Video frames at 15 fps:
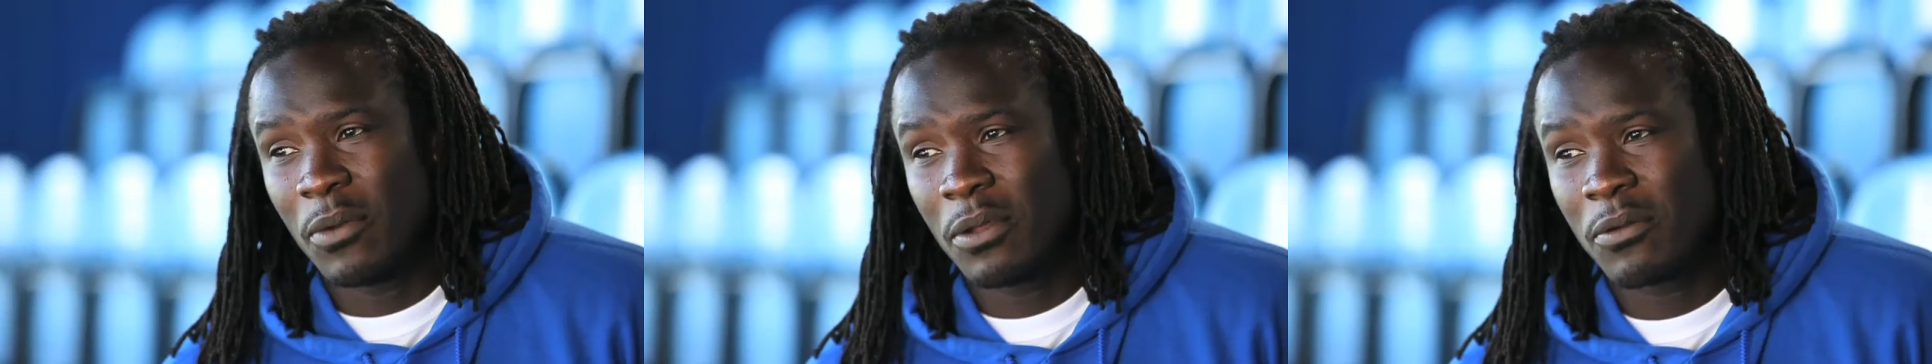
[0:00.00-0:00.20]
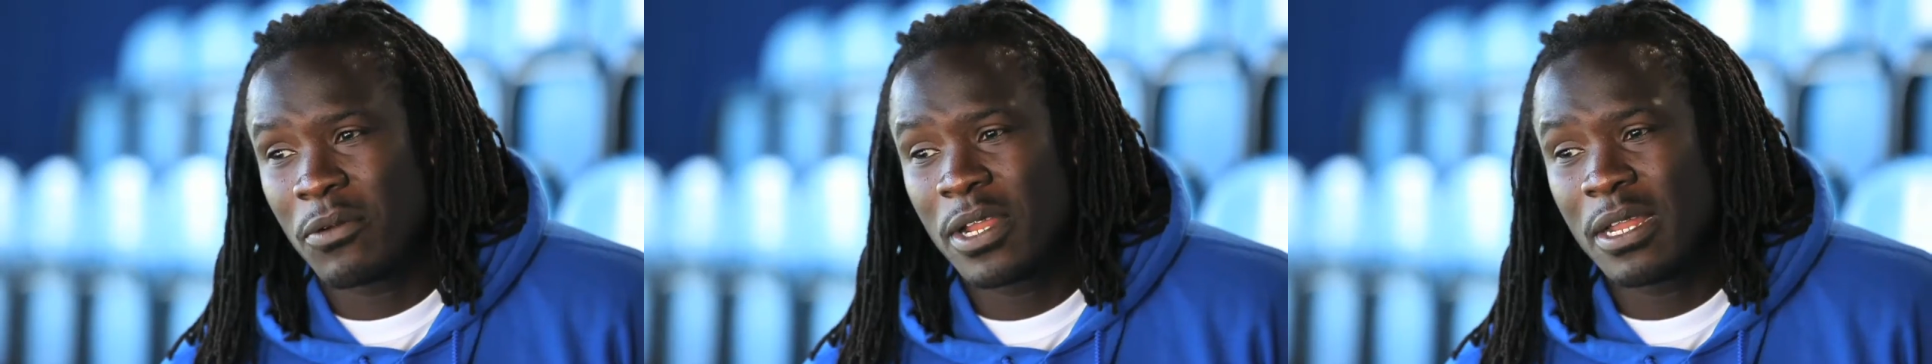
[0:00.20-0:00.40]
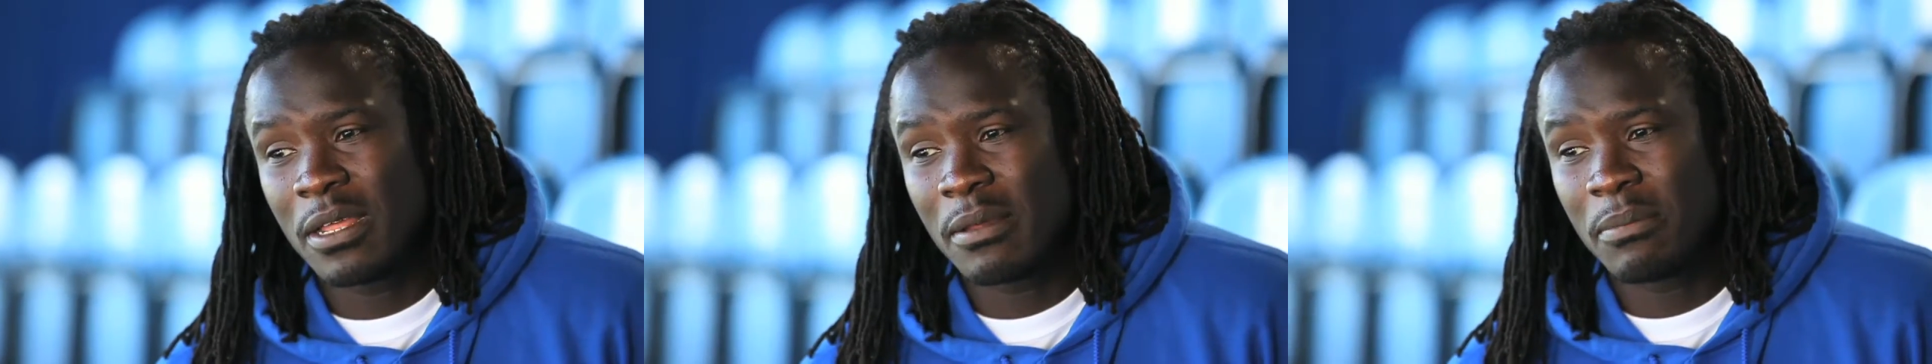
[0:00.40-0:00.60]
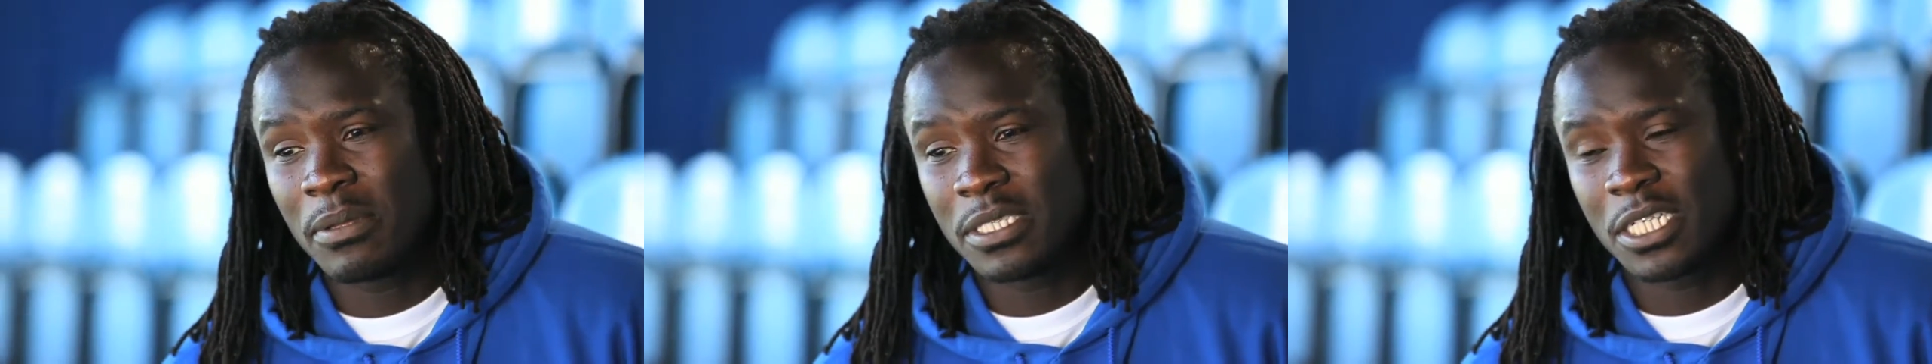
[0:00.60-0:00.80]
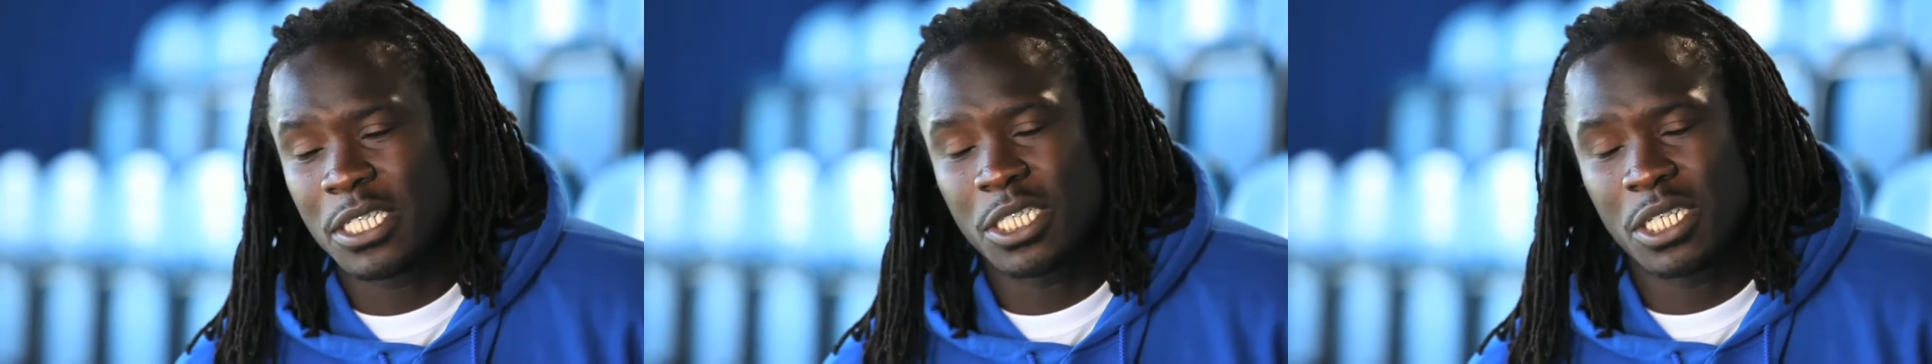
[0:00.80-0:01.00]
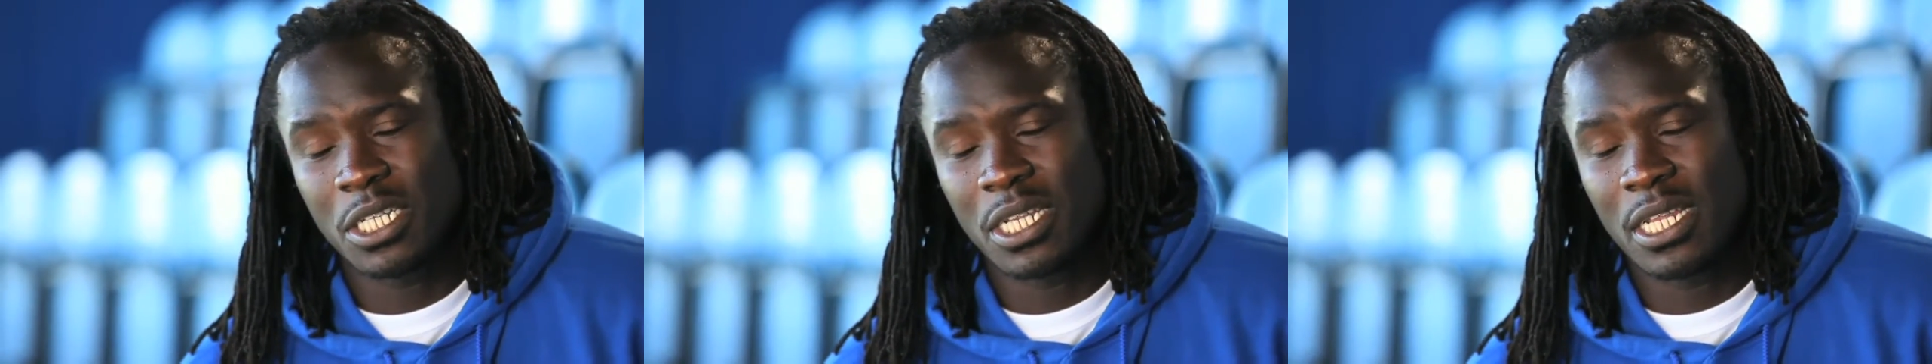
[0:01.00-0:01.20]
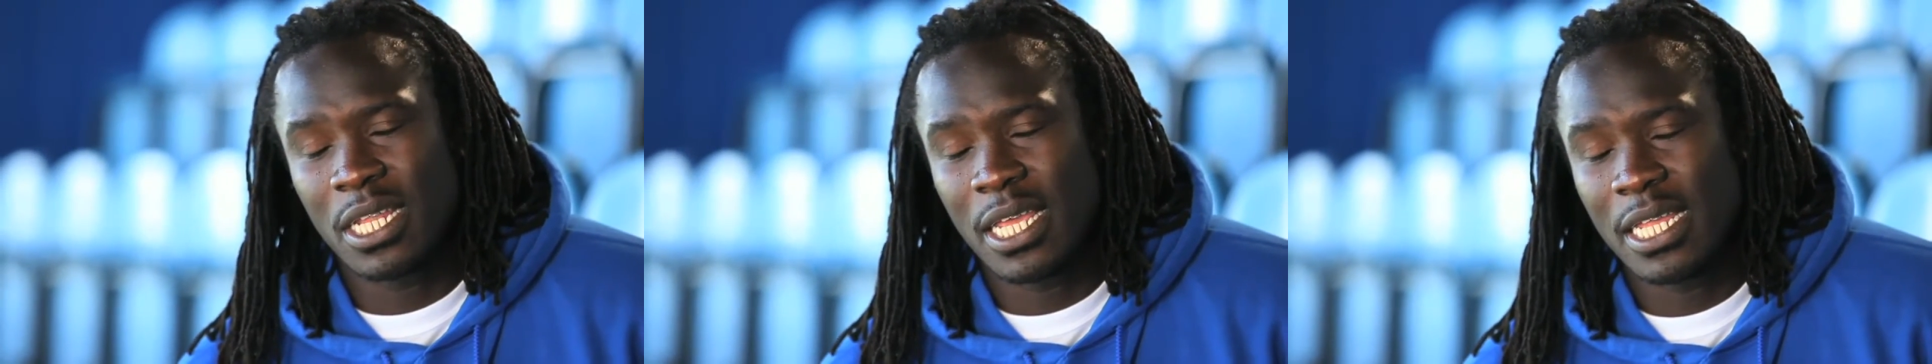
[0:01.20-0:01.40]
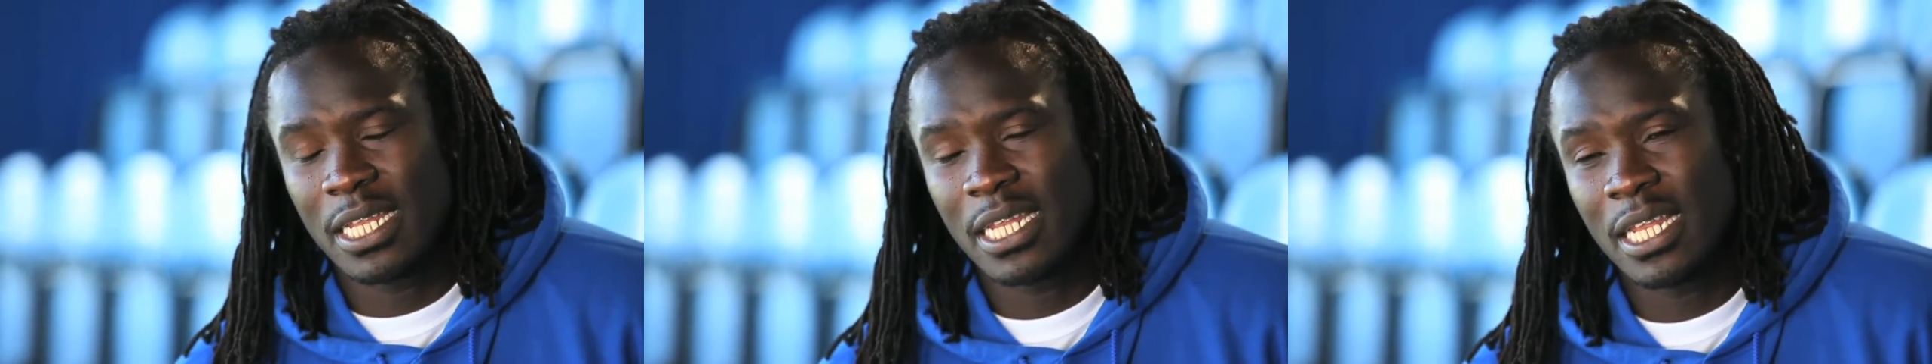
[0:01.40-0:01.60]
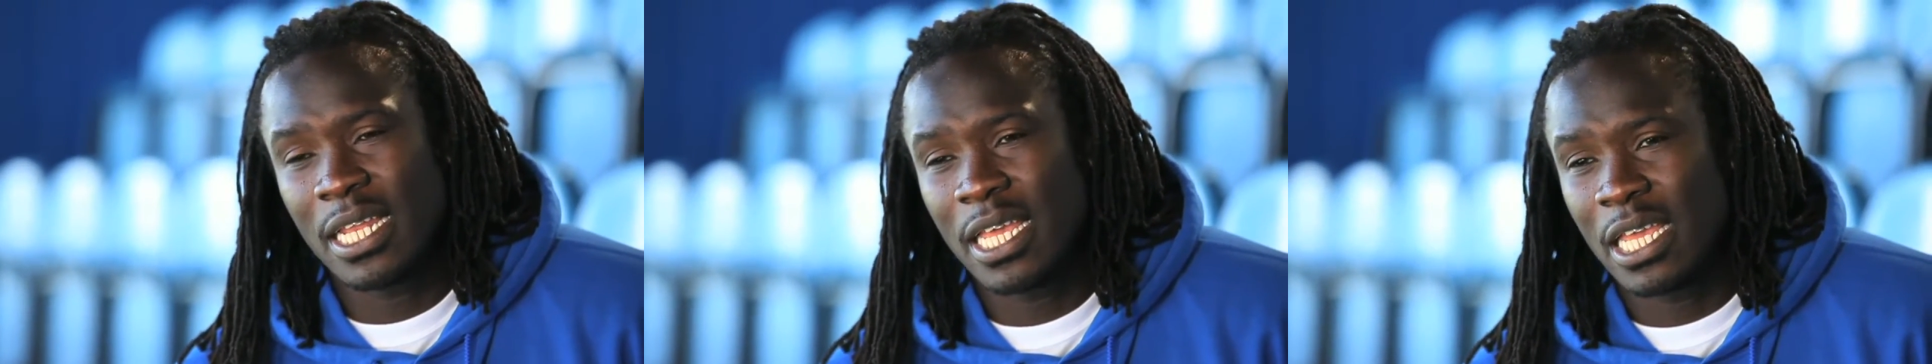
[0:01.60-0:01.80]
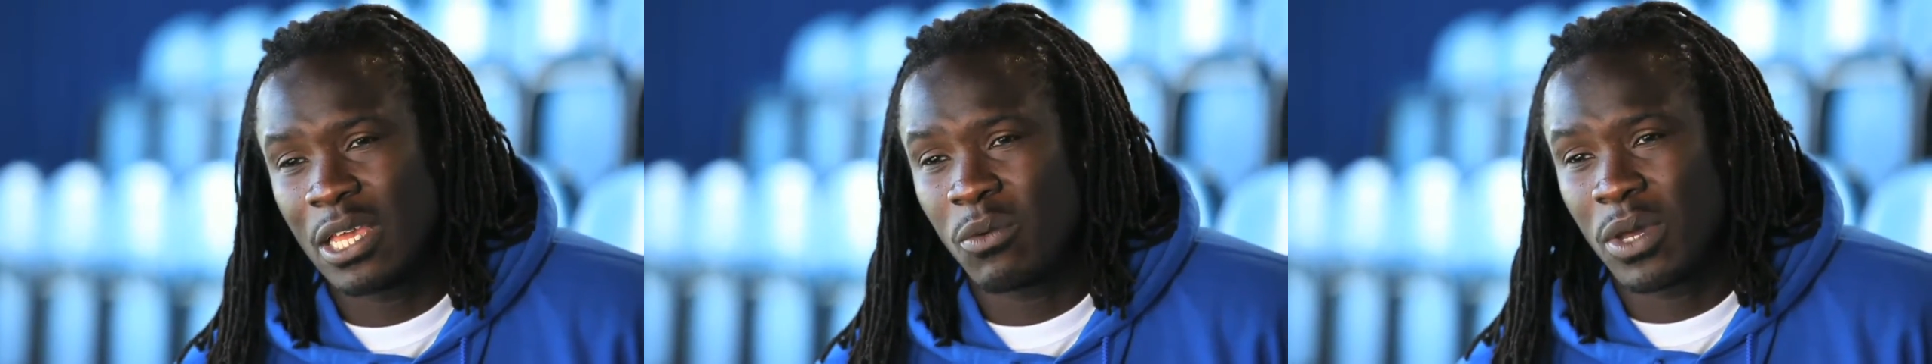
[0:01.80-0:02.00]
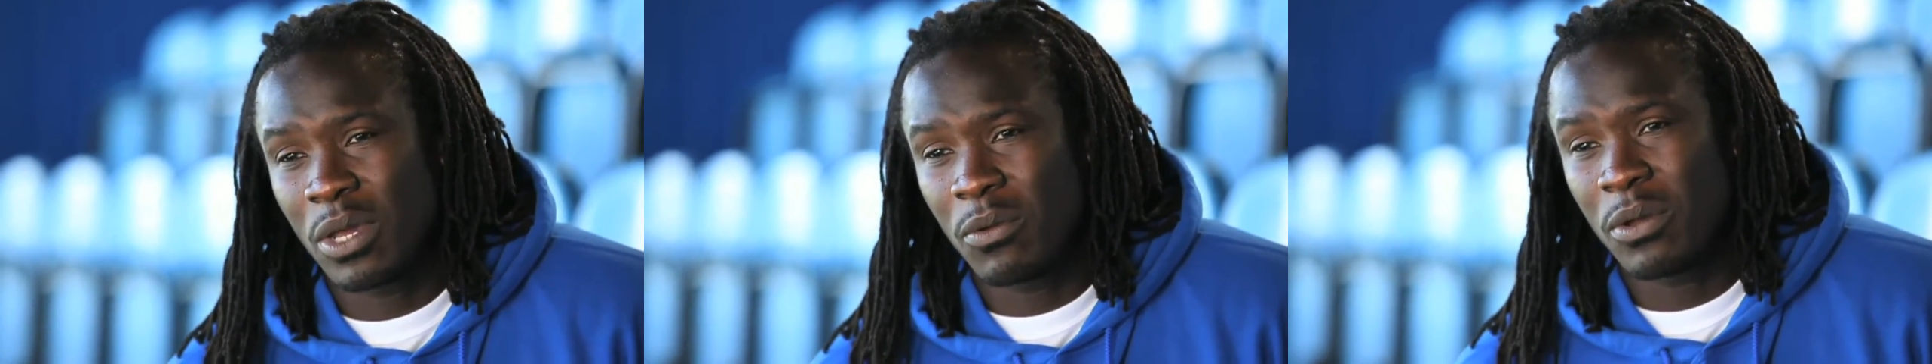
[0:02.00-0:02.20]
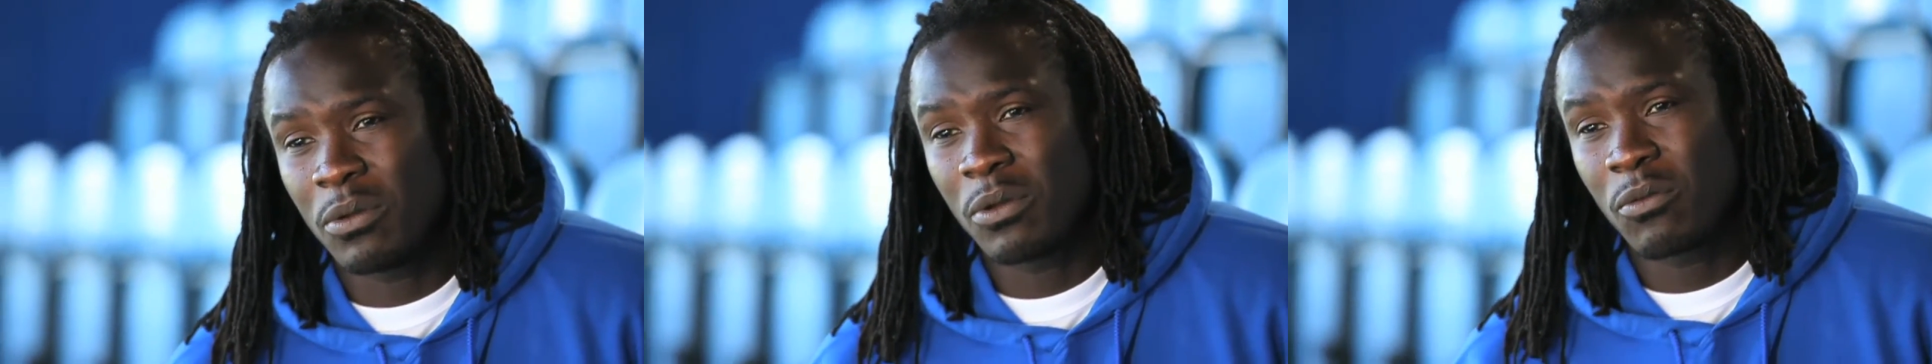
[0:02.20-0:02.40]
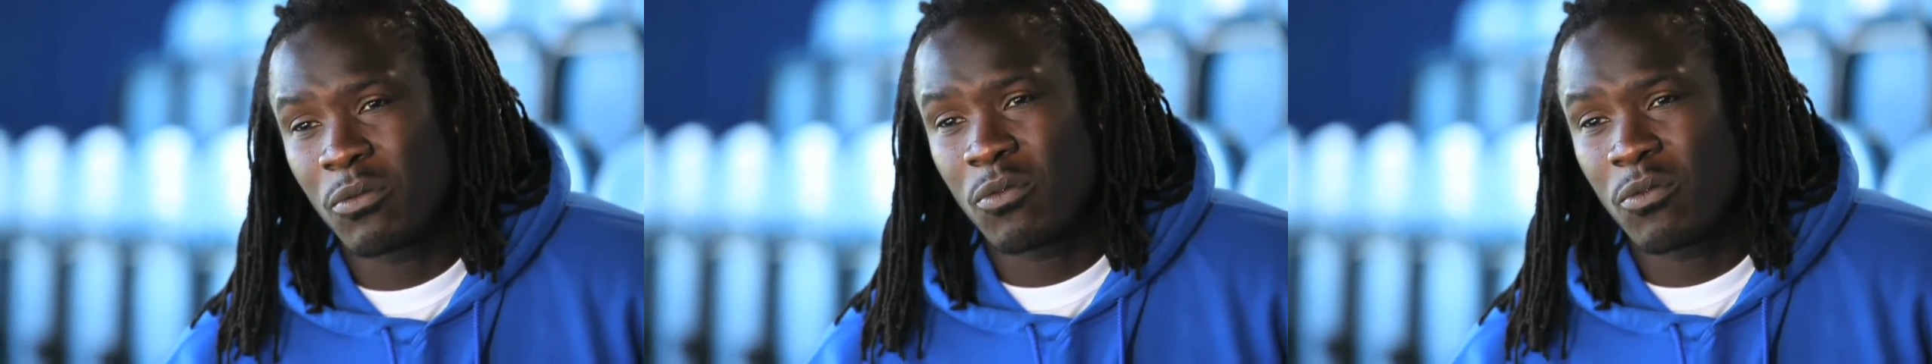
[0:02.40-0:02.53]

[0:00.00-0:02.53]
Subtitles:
We were in a position in the league where we were